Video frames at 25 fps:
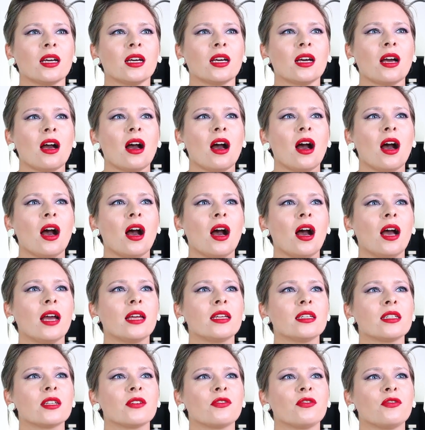
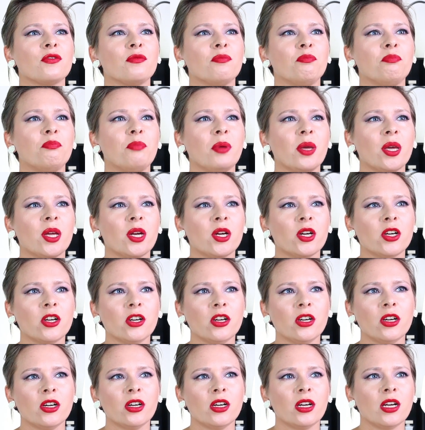kind of
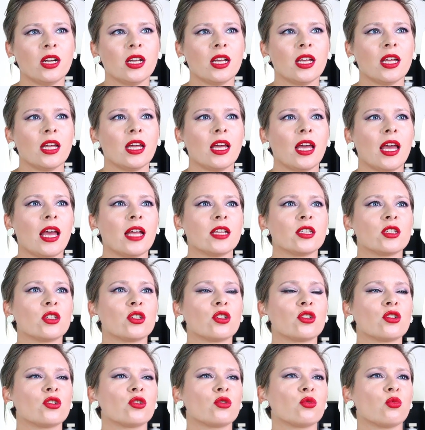bitter and
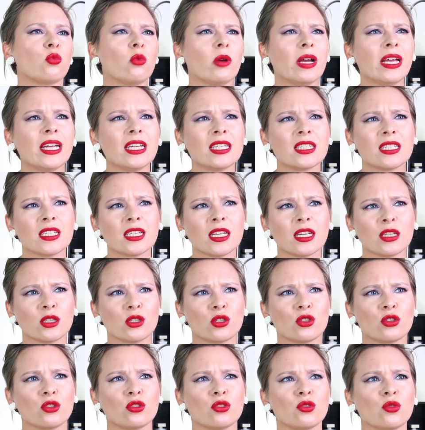sweet and
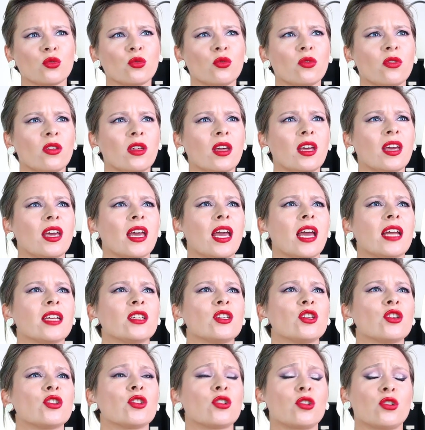soothing
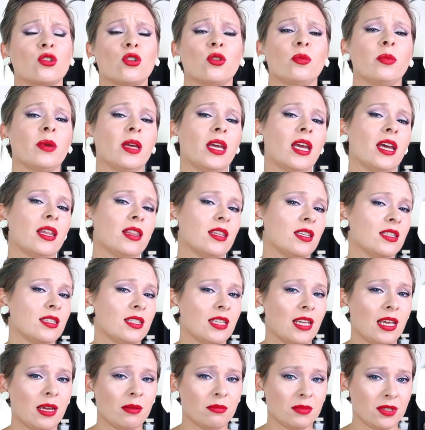and disturbing at the
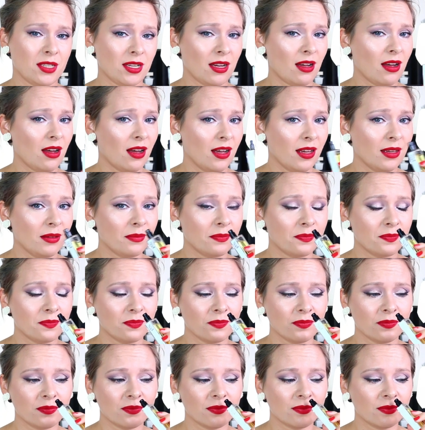same time.
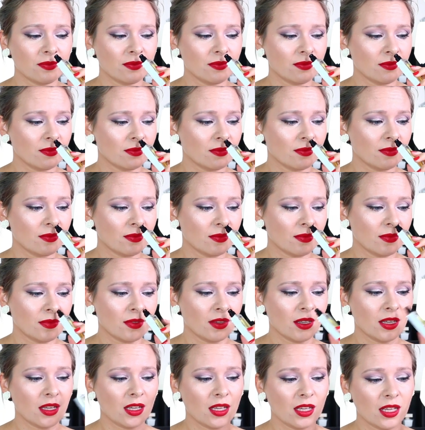
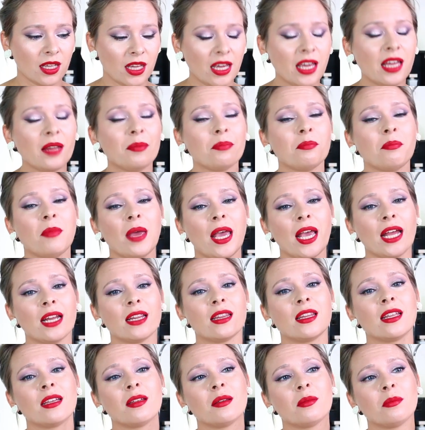It
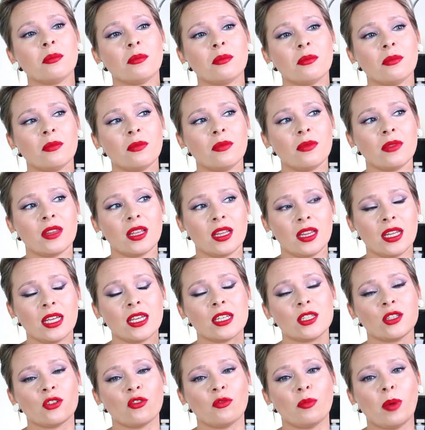made the
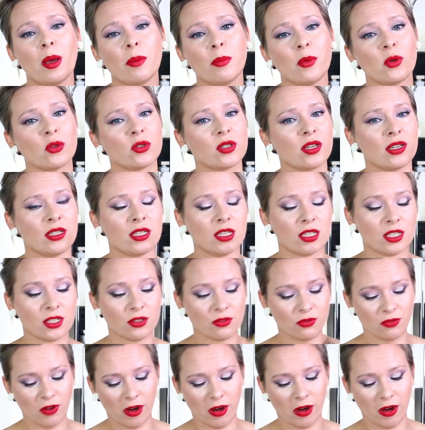list of my most addictive